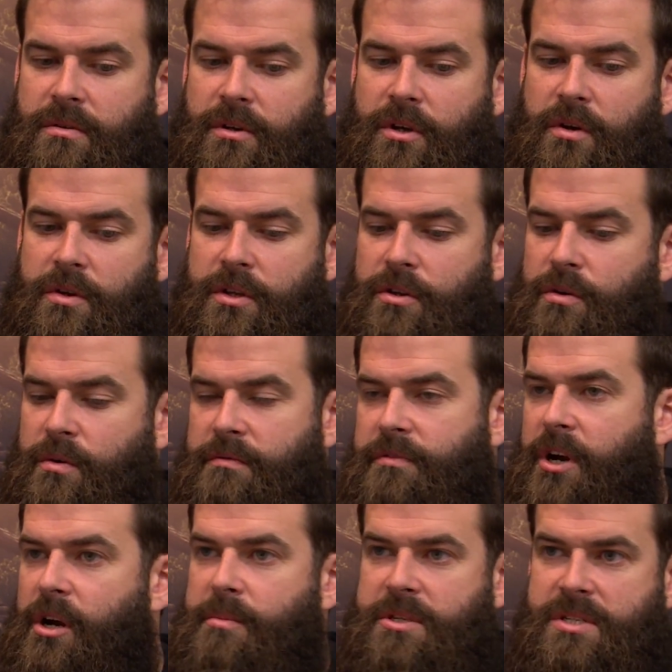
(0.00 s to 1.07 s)
go to new
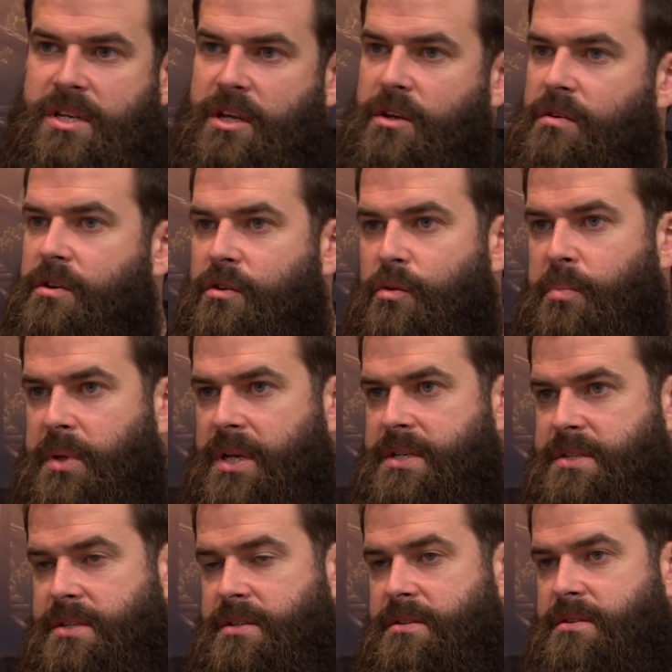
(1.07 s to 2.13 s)
environments, take you to new
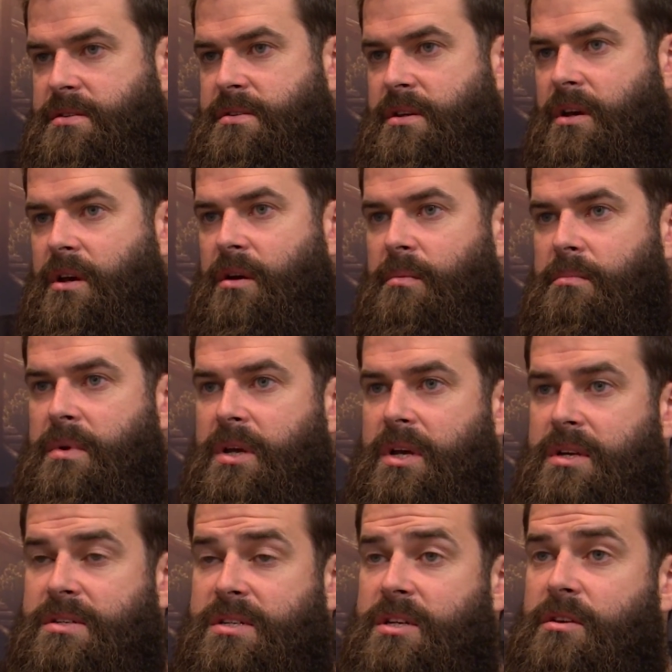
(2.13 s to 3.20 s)
places,
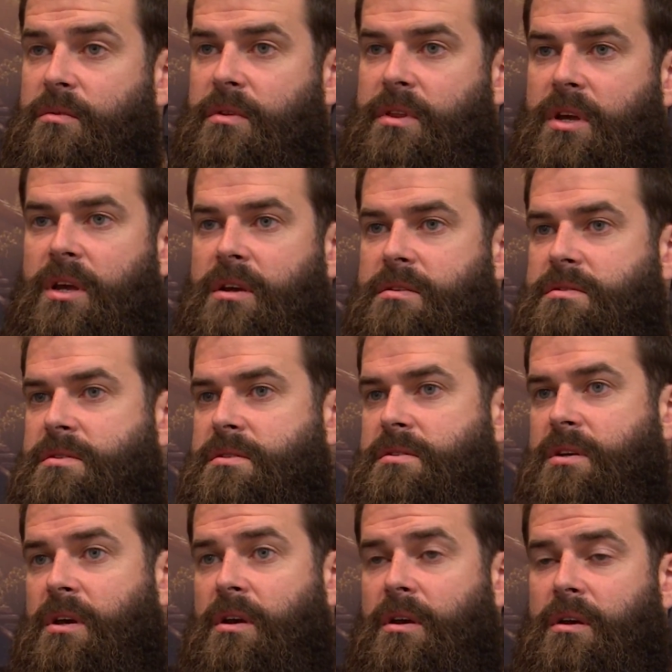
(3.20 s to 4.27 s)
see new things,
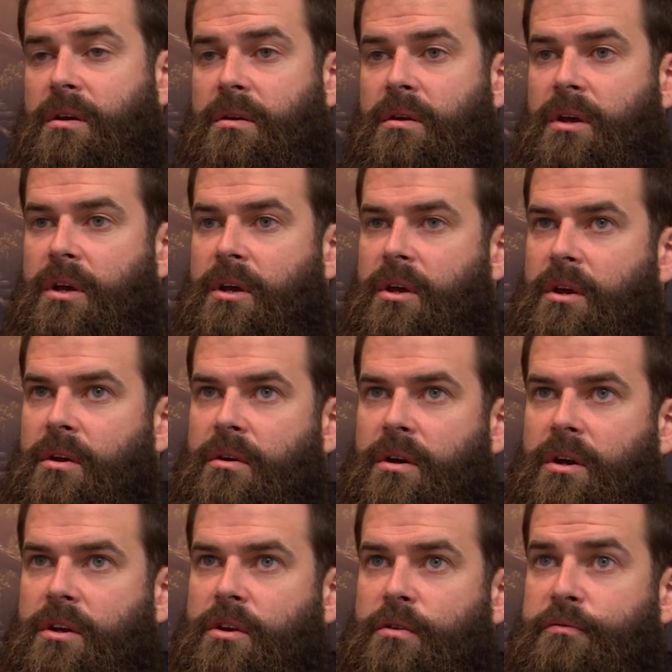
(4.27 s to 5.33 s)

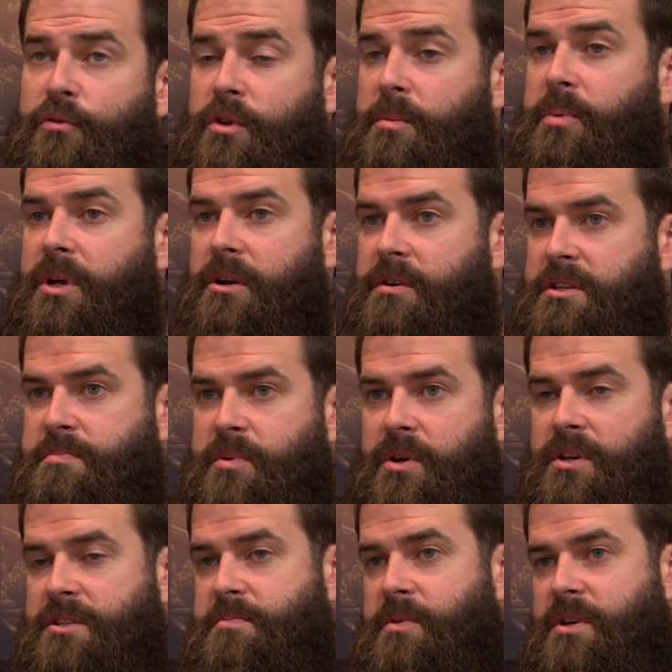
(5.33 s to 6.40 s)
for the player
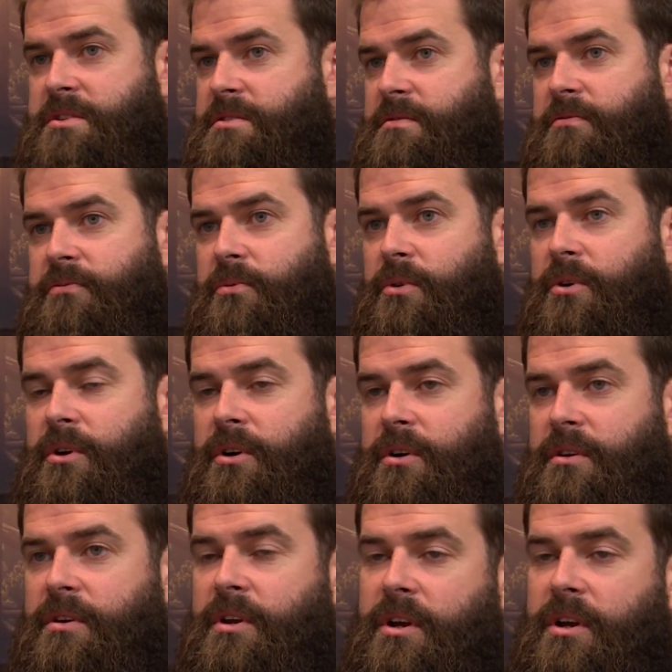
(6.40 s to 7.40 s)
experience, but also for